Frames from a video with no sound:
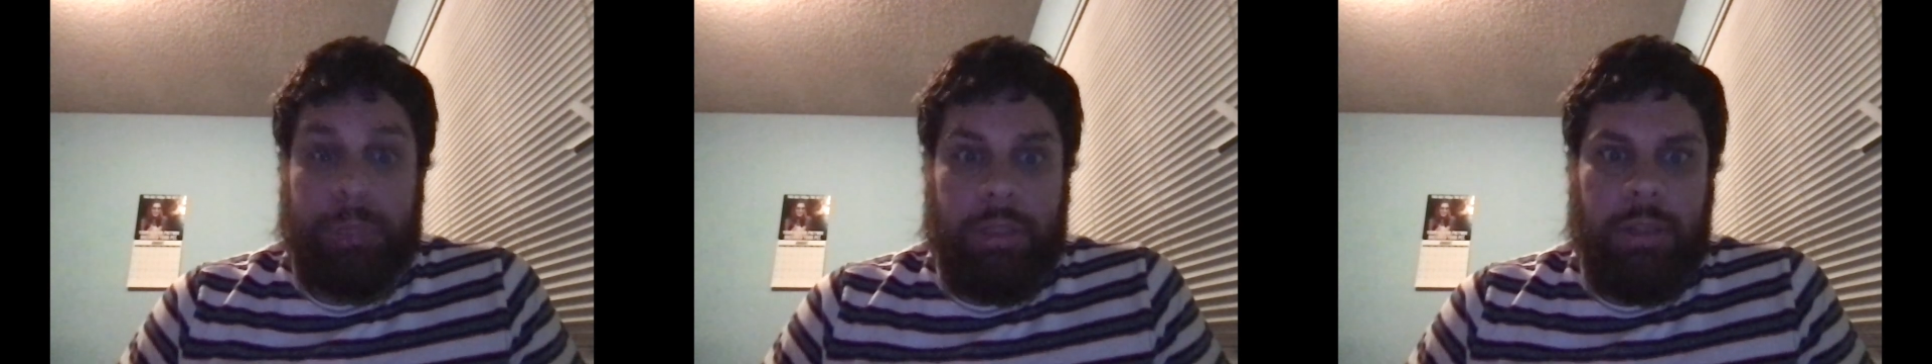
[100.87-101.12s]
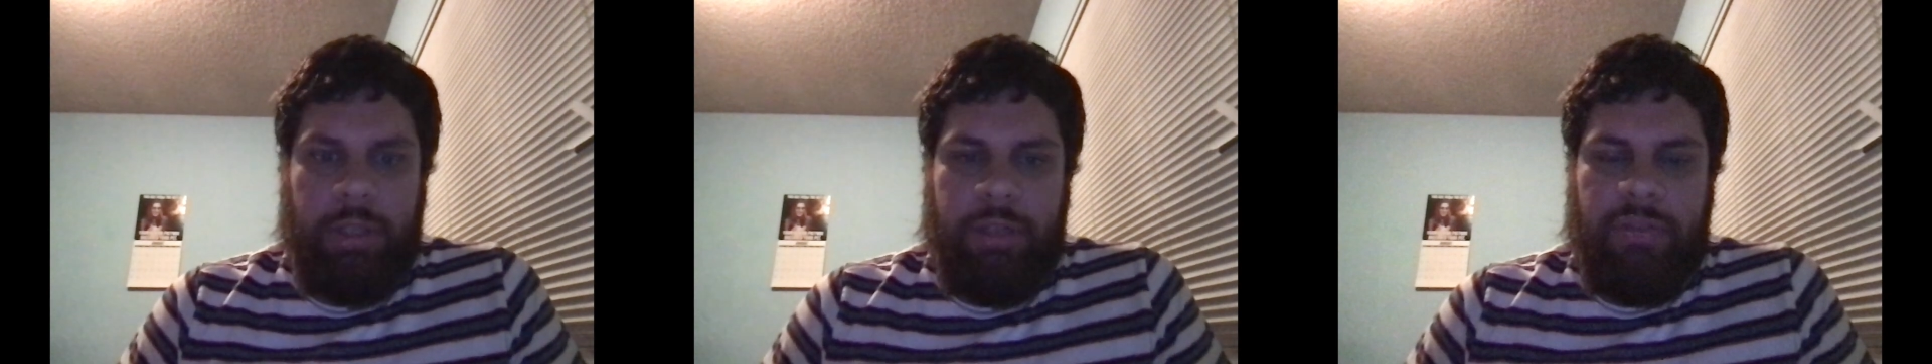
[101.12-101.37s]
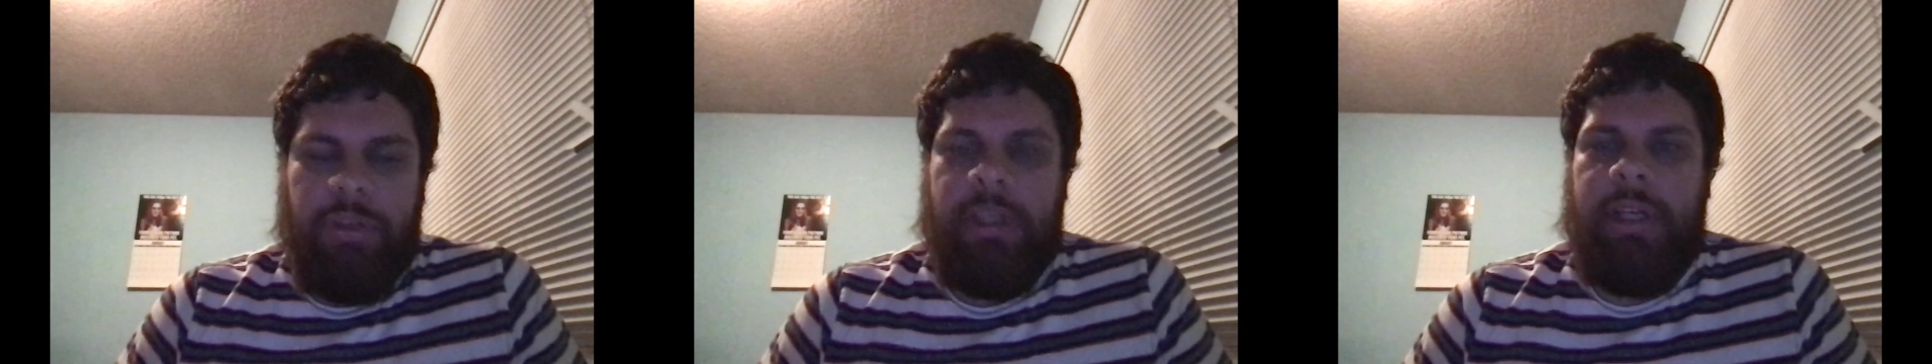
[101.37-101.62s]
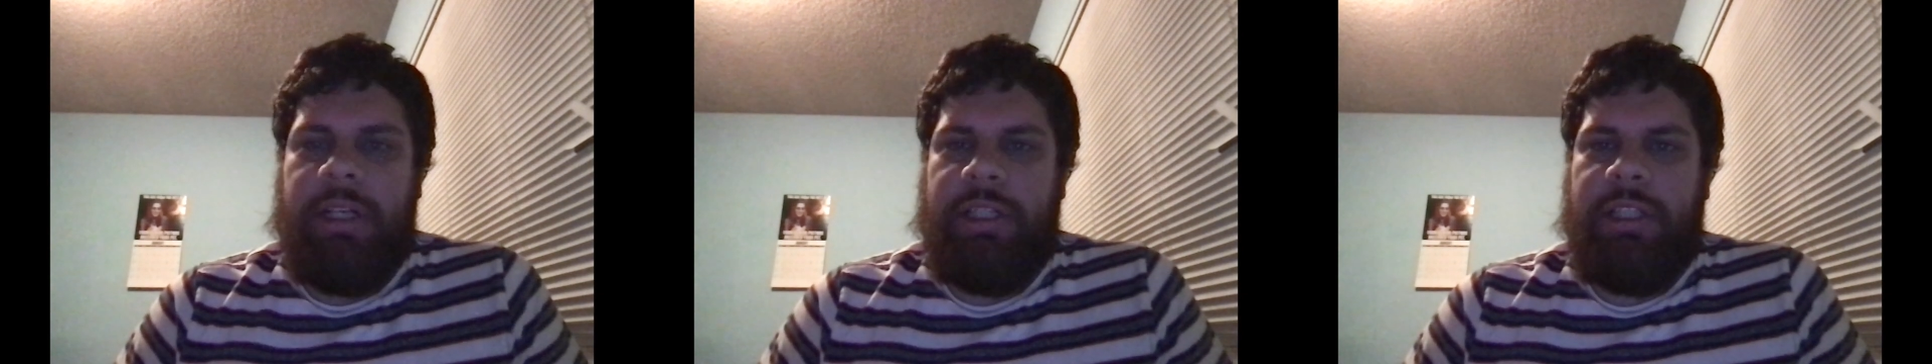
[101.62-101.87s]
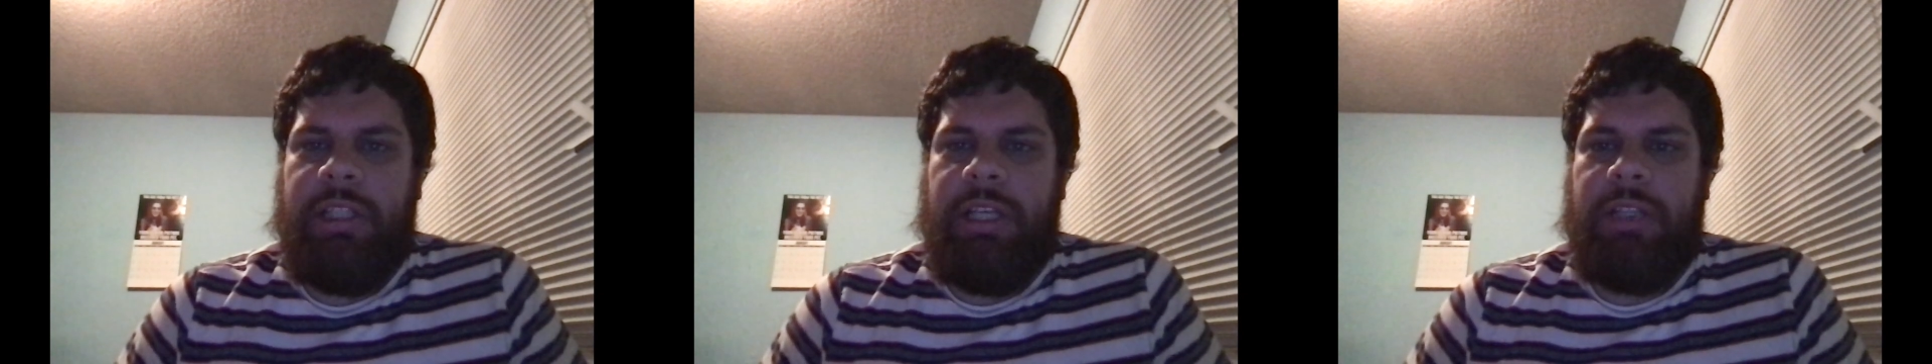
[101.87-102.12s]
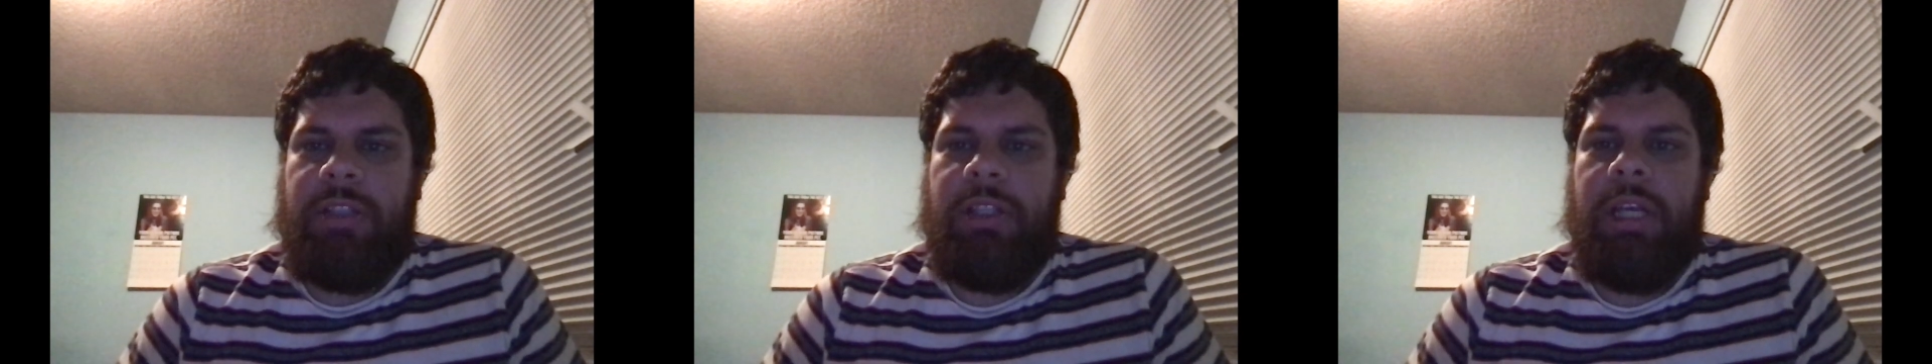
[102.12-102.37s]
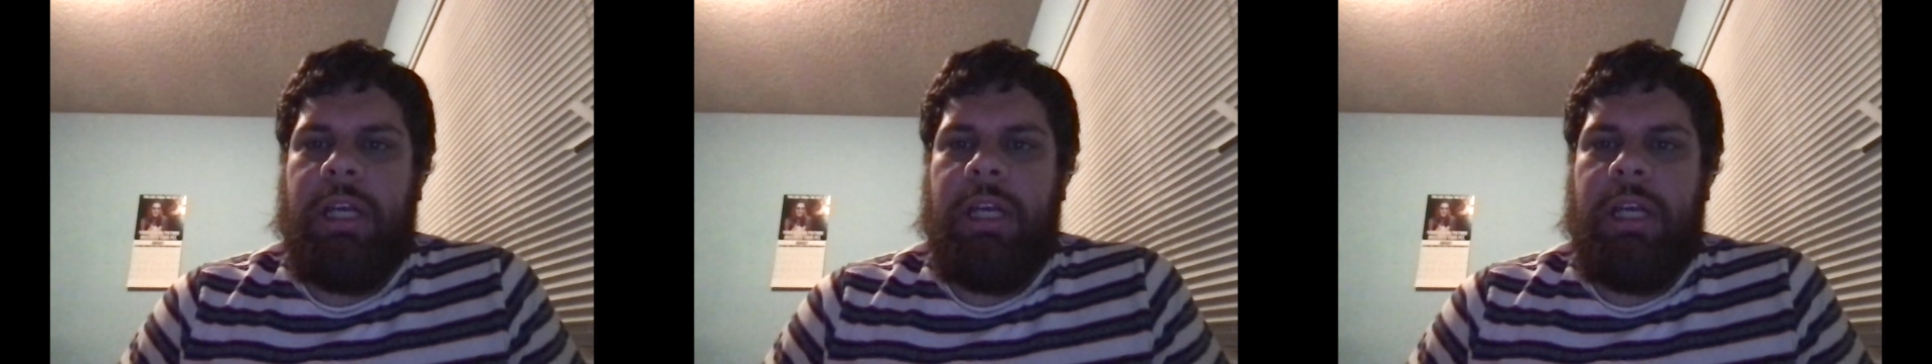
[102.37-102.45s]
including from the United States,